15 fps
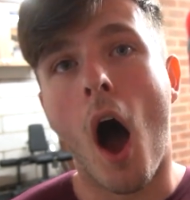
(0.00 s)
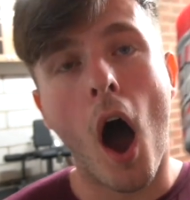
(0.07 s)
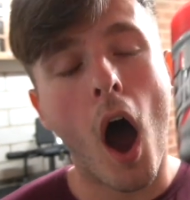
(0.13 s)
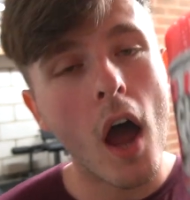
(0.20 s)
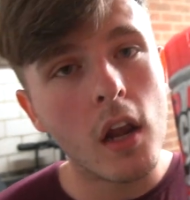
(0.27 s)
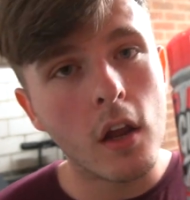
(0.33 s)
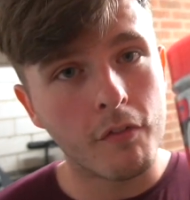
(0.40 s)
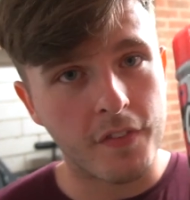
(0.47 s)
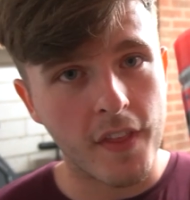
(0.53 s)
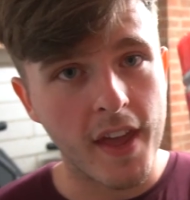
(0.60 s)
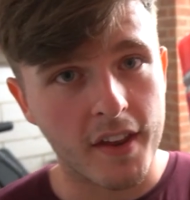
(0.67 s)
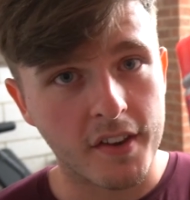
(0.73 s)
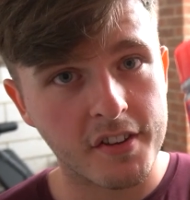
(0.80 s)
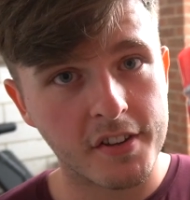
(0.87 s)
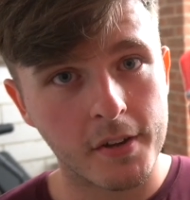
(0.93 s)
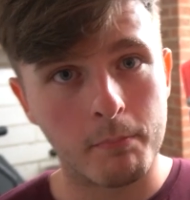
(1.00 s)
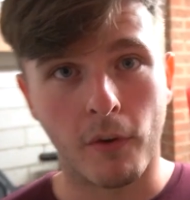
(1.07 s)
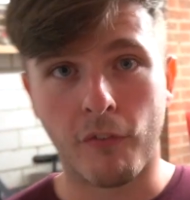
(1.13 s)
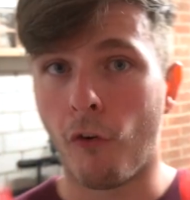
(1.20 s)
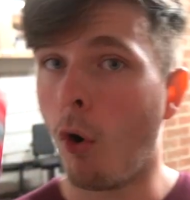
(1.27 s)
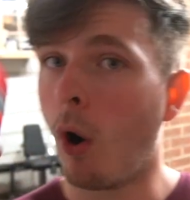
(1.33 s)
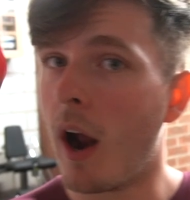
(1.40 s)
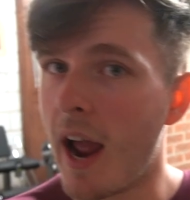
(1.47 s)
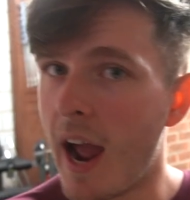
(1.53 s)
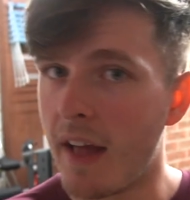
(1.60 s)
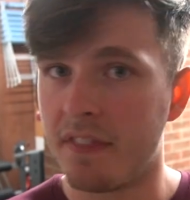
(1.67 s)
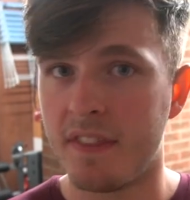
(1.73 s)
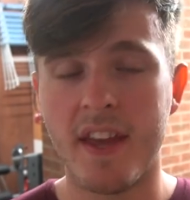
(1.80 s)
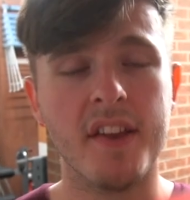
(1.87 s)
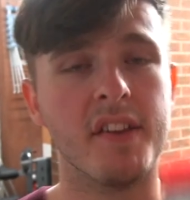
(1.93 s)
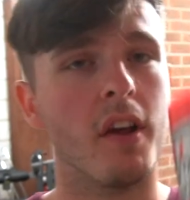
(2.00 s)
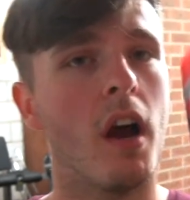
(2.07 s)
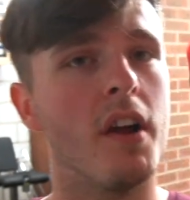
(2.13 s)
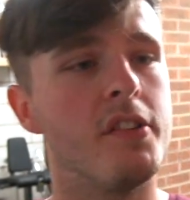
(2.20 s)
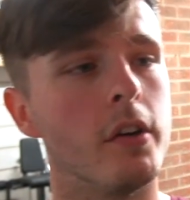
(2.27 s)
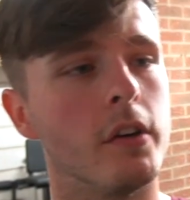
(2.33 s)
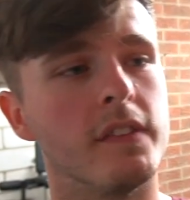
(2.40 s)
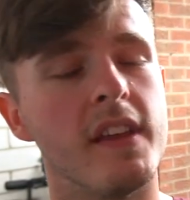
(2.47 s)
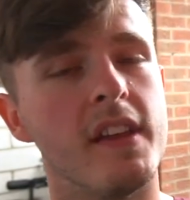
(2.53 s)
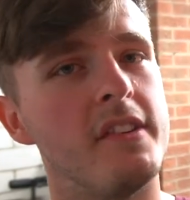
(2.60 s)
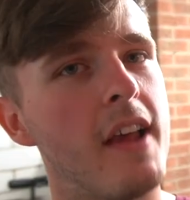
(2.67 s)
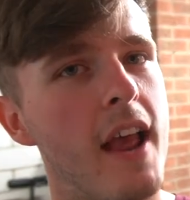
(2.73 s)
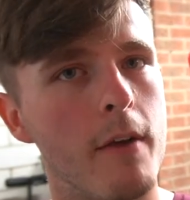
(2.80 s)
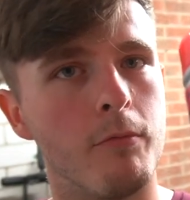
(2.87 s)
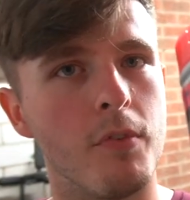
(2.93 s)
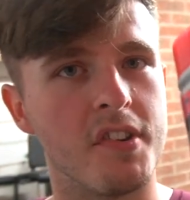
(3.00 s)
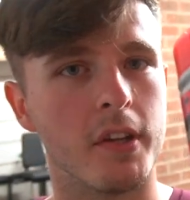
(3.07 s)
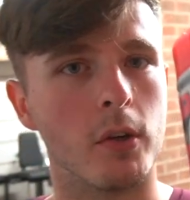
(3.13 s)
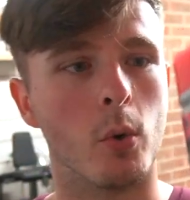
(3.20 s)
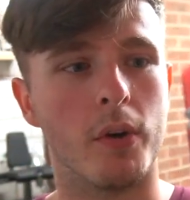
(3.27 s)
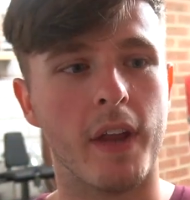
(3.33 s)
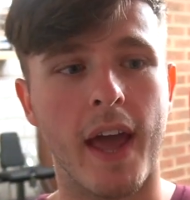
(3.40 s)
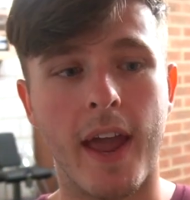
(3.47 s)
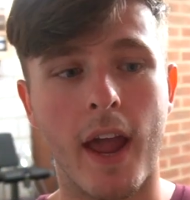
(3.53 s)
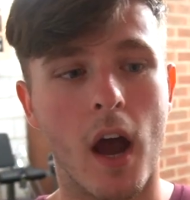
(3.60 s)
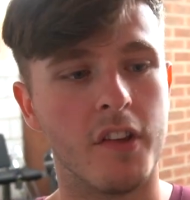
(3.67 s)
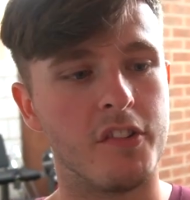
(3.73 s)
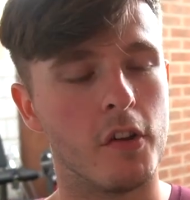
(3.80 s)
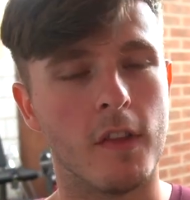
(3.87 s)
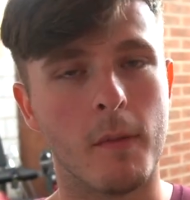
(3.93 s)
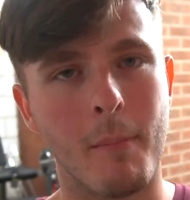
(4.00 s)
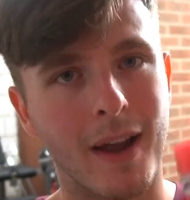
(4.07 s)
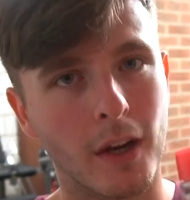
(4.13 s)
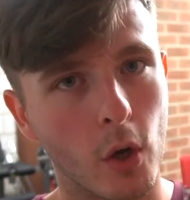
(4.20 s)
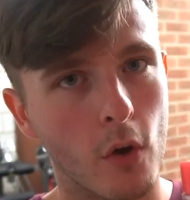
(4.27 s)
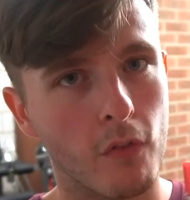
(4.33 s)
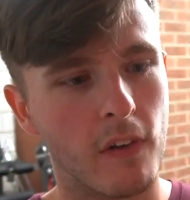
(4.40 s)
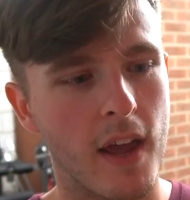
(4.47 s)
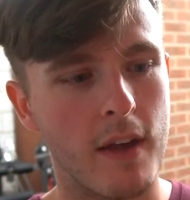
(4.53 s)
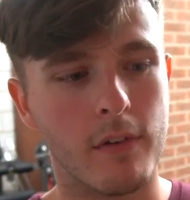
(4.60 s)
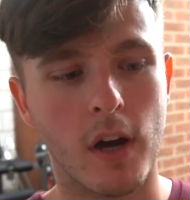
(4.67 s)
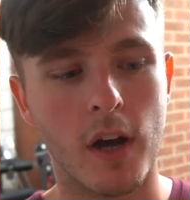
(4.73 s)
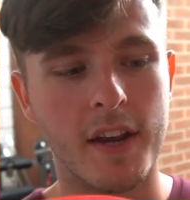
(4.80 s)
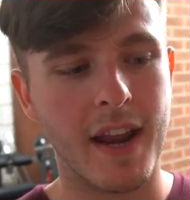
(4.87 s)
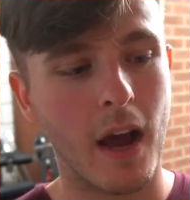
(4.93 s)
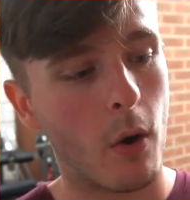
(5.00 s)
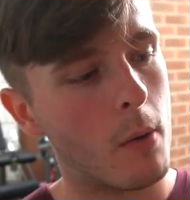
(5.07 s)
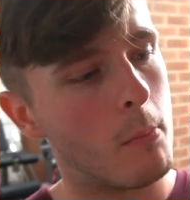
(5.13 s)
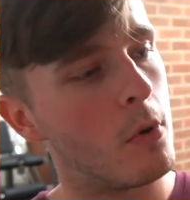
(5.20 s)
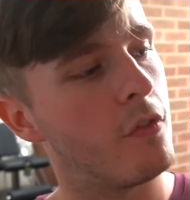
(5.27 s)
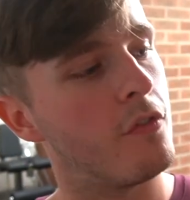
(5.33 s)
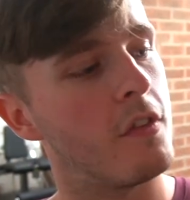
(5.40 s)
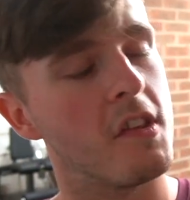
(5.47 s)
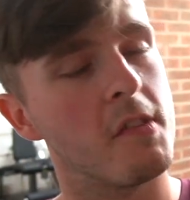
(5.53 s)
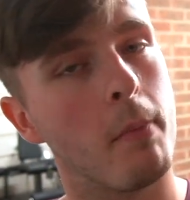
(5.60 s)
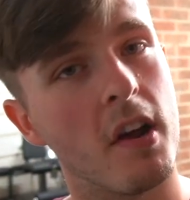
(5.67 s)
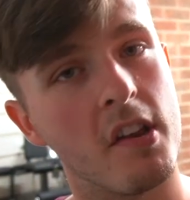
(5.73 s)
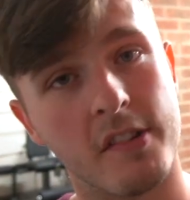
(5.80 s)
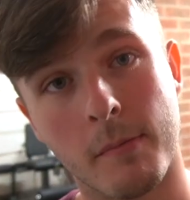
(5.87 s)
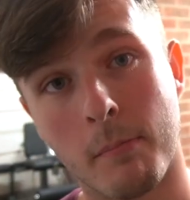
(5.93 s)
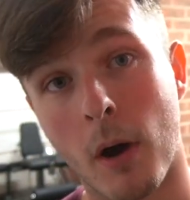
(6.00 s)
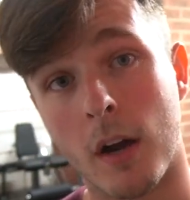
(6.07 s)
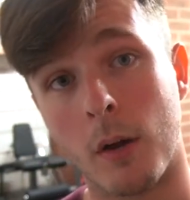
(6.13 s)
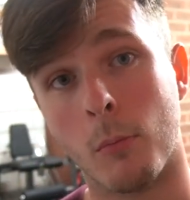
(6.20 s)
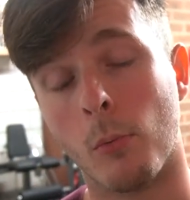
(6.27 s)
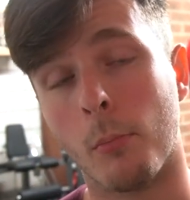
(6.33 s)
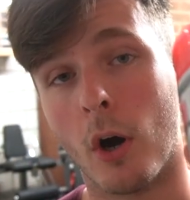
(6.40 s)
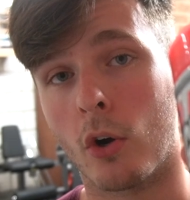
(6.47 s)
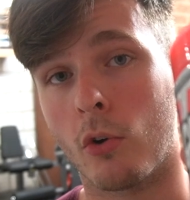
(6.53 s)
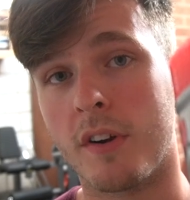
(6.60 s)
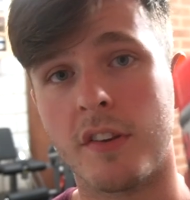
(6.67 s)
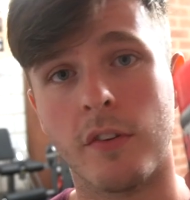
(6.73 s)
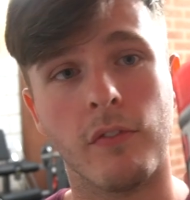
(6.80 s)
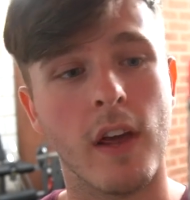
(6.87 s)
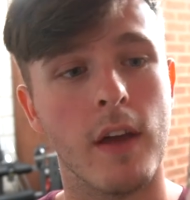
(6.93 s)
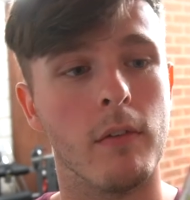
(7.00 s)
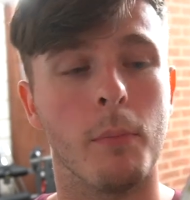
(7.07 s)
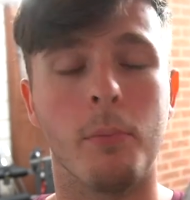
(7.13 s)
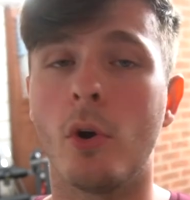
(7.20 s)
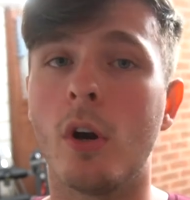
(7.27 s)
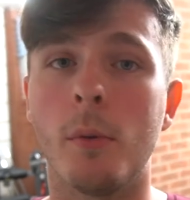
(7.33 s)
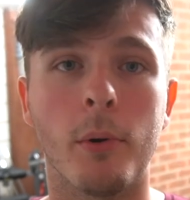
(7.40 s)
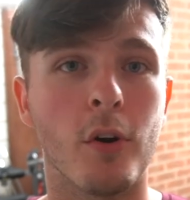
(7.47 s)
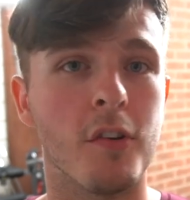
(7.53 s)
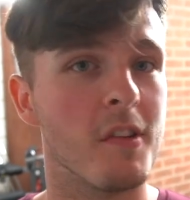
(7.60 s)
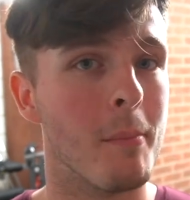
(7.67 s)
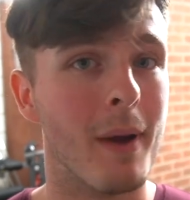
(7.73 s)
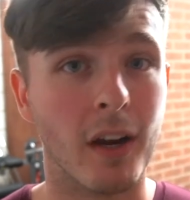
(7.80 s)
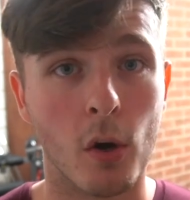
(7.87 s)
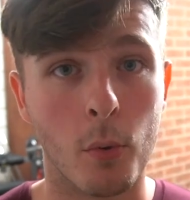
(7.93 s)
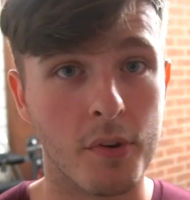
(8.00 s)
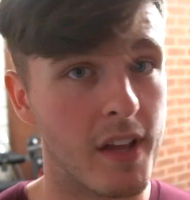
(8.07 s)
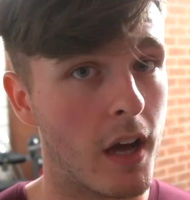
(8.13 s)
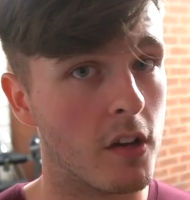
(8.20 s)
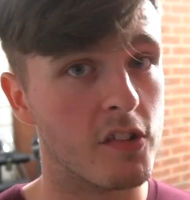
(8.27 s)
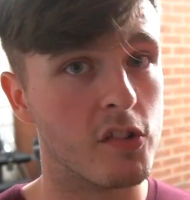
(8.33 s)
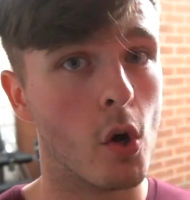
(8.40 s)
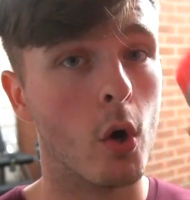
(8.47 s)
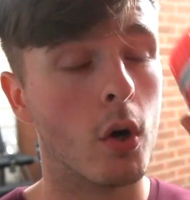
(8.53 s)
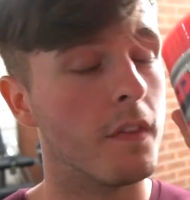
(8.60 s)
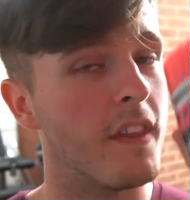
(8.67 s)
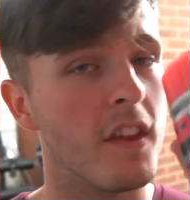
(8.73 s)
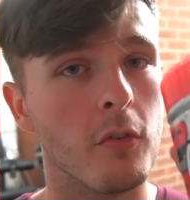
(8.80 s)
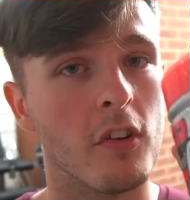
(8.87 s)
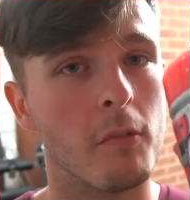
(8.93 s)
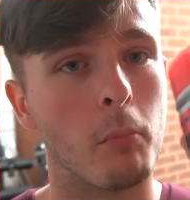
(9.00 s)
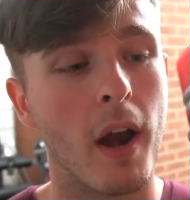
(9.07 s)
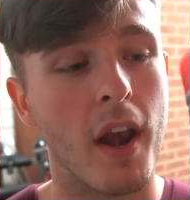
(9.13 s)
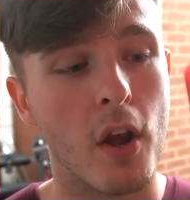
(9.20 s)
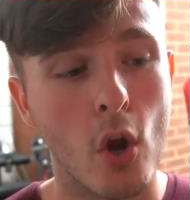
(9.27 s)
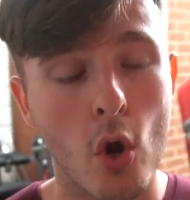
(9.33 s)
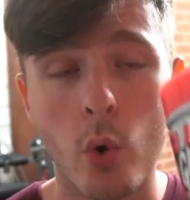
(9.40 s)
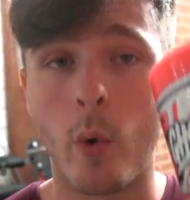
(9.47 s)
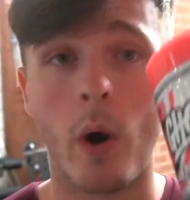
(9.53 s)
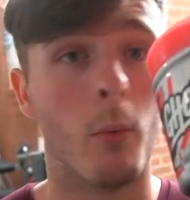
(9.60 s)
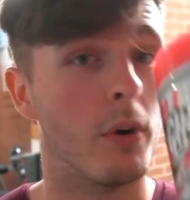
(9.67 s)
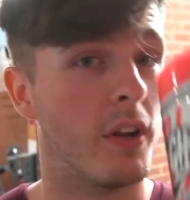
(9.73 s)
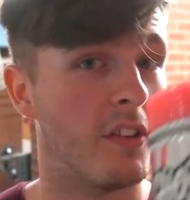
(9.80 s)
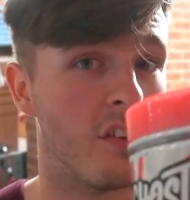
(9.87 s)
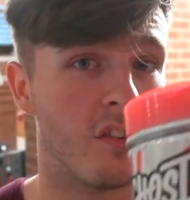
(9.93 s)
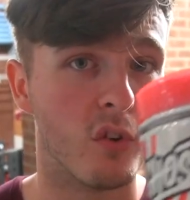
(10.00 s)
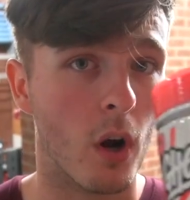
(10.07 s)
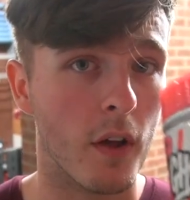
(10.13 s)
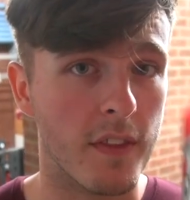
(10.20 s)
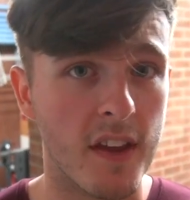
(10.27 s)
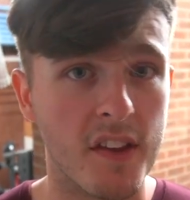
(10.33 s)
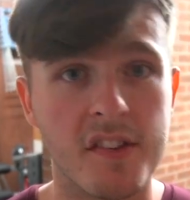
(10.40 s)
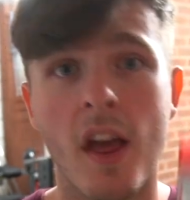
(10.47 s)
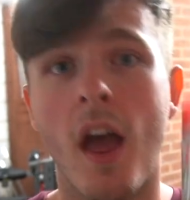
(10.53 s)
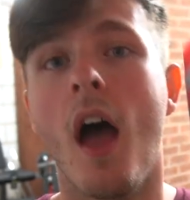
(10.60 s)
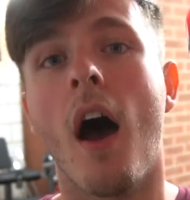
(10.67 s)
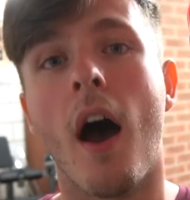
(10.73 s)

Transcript: I love this. Before I had this, I took this every single day. I took the mango flavor. Now I moved to the spicy pineapple margarita flavor purely because the mango was out of stock. This was brand new. I wanted to try this.